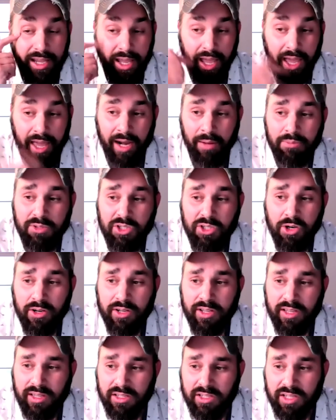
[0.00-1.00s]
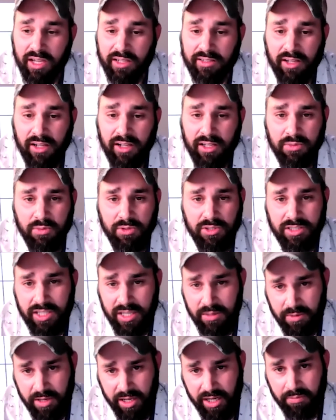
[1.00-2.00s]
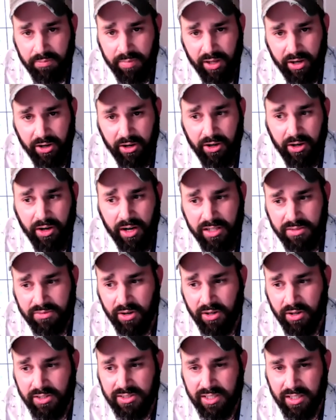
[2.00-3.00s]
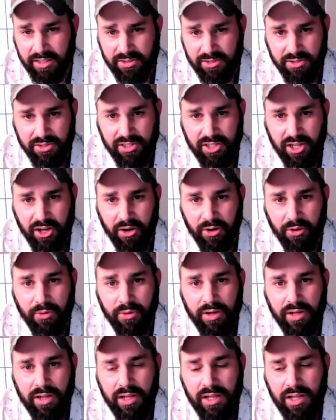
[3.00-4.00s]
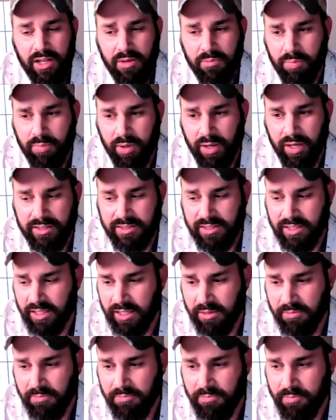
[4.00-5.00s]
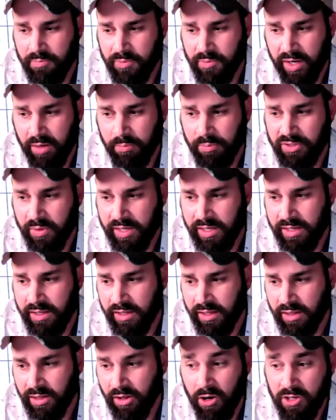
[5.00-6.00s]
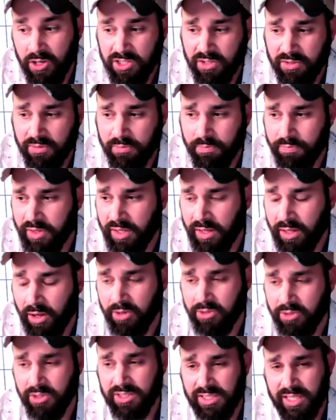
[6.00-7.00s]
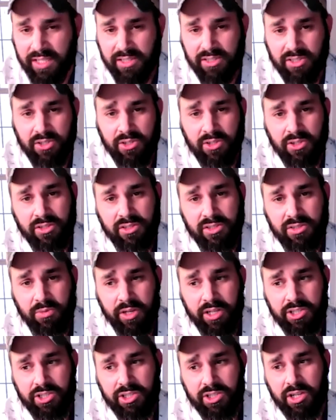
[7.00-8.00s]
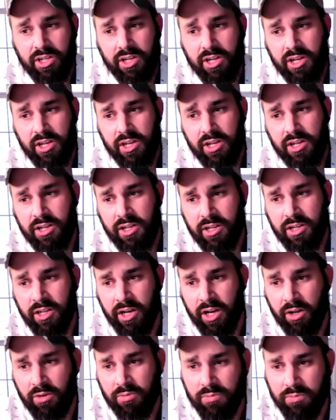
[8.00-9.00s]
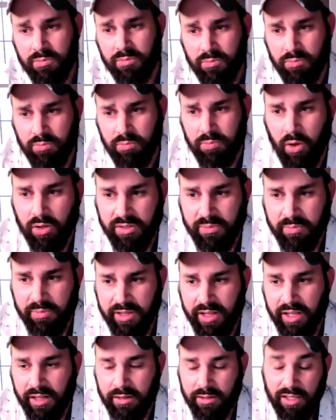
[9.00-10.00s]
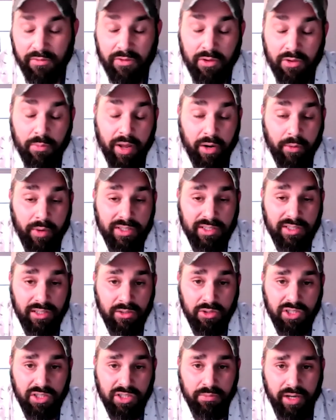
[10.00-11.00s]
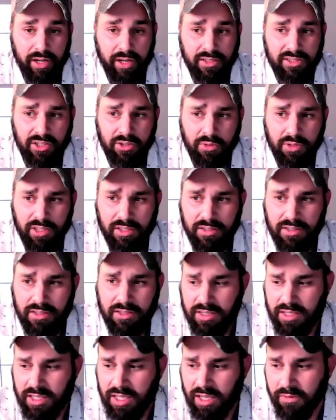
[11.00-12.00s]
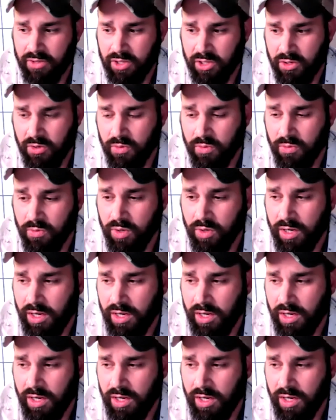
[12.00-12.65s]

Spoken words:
And I'm sure the technology will just keep getting better as far as sensors go. But between the larger sensors, which ultimately they'll give you better resolution, but also give you